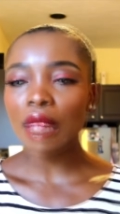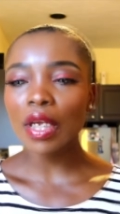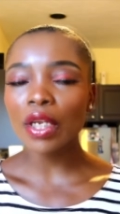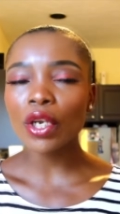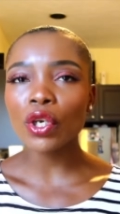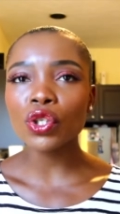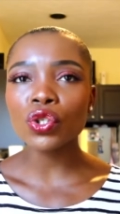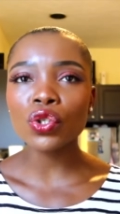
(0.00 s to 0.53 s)

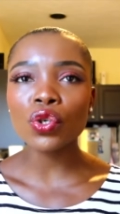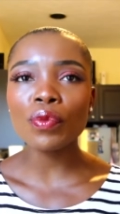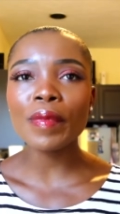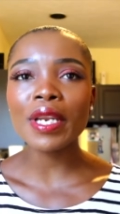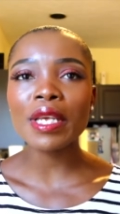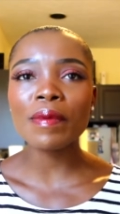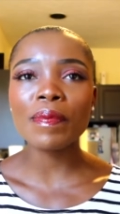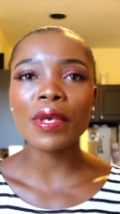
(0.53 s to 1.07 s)
There are so
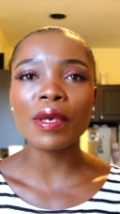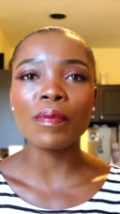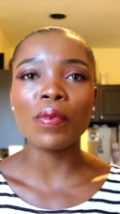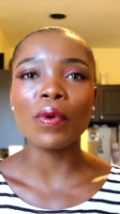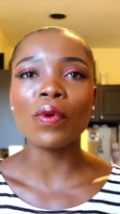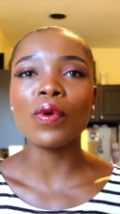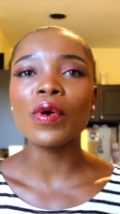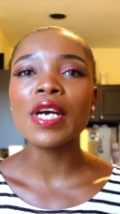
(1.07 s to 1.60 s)
many
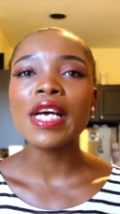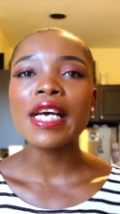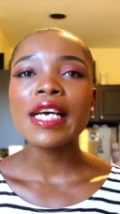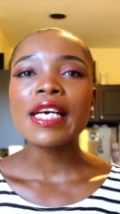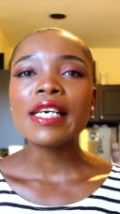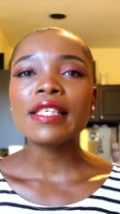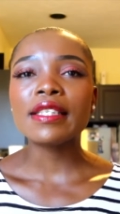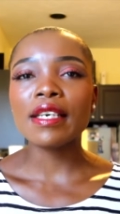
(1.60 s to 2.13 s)
people
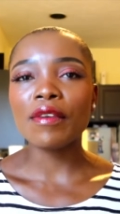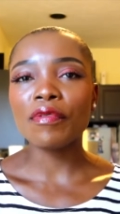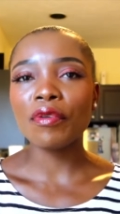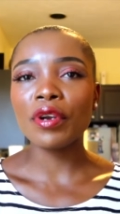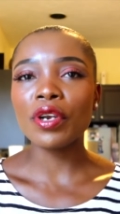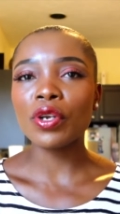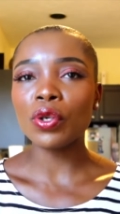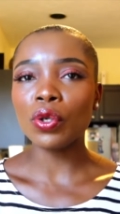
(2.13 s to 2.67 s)

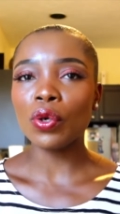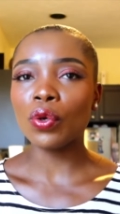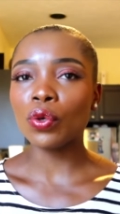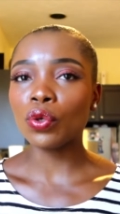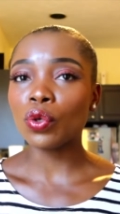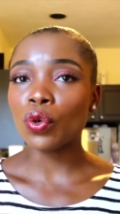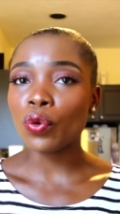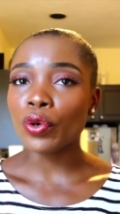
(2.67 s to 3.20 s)
suffering
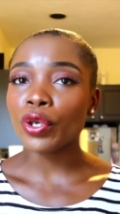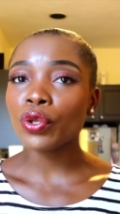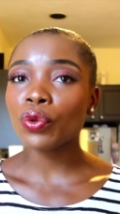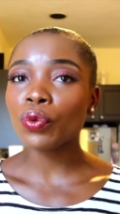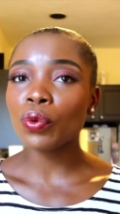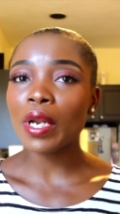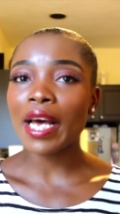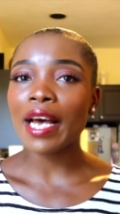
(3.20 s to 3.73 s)
alone, going
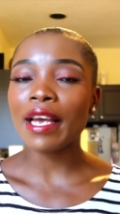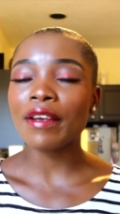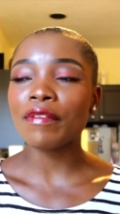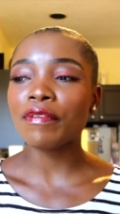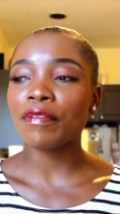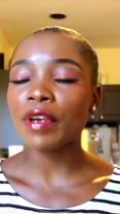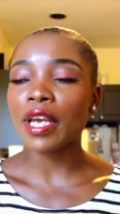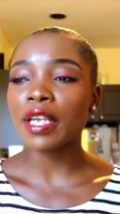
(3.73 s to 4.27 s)
through
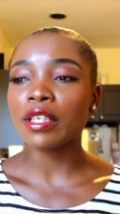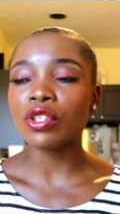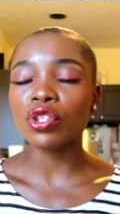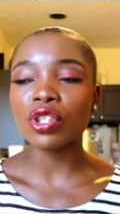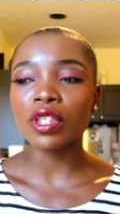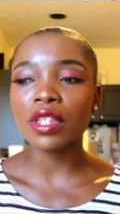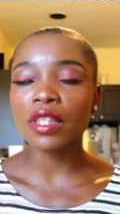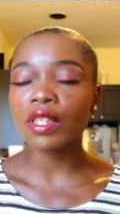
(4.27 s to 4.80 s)
life and
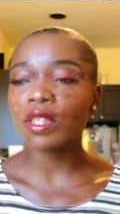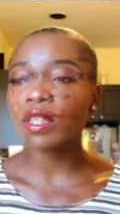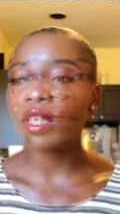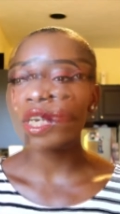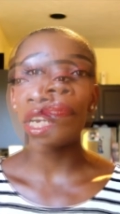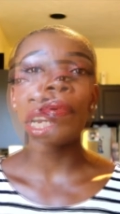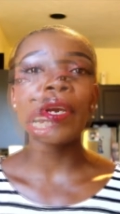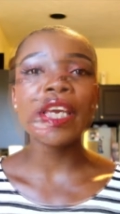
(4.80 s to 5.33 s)
just
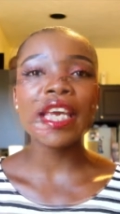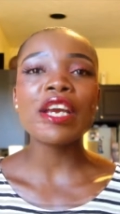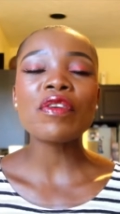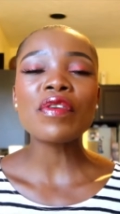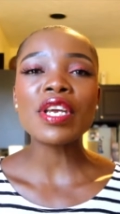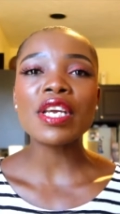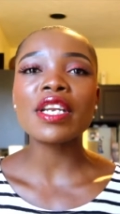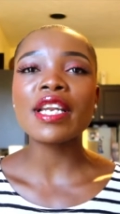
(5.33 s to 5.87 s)

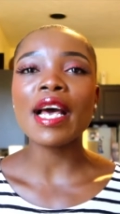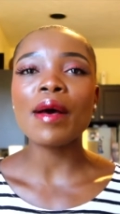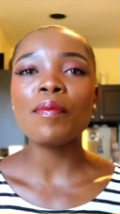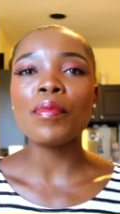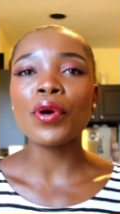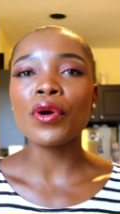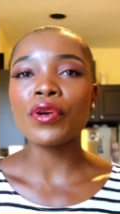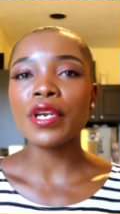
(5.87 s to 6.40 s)
carrying that
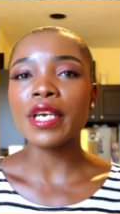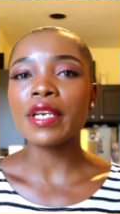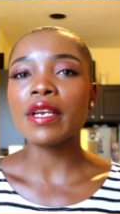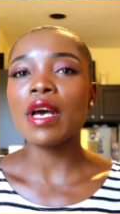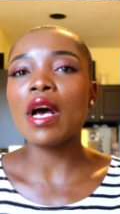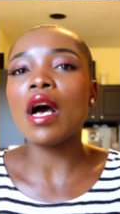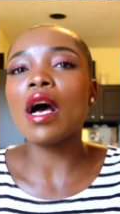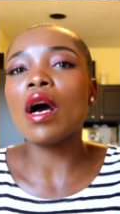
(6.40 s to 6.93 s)
burden
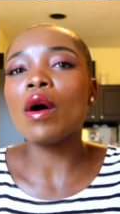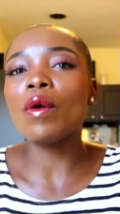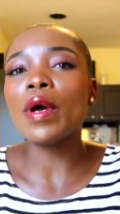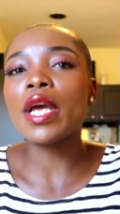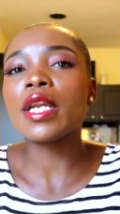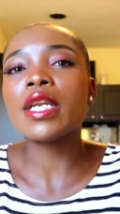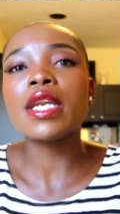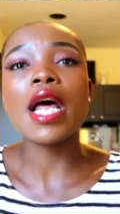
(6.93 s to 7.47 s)

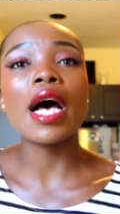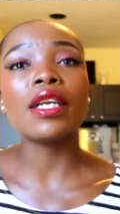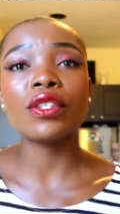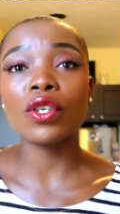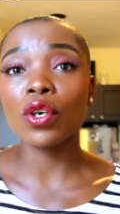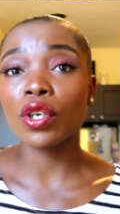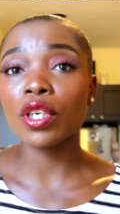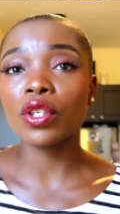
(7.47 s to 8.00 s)
and not
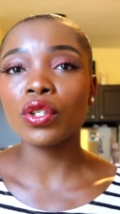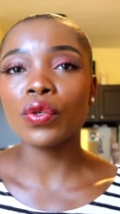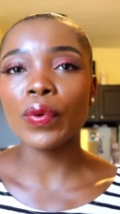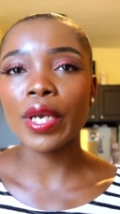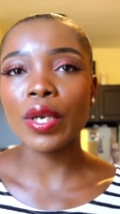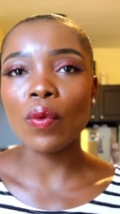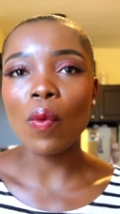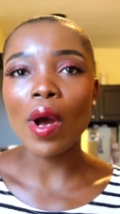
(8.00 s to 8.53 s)
talking to
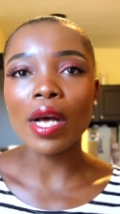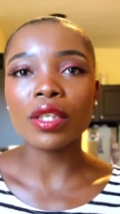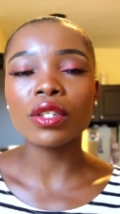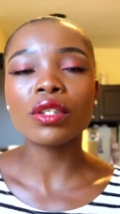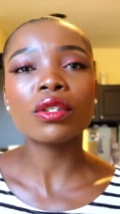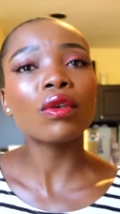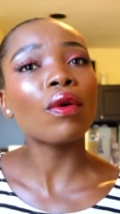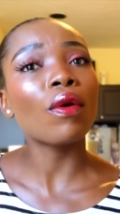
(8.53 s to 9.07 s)
anyone.
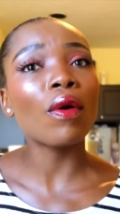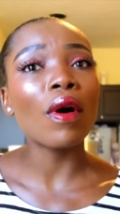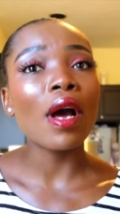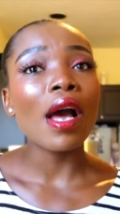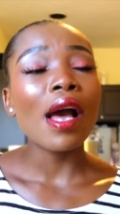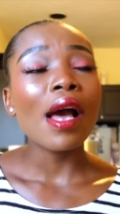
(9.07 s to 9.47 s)
So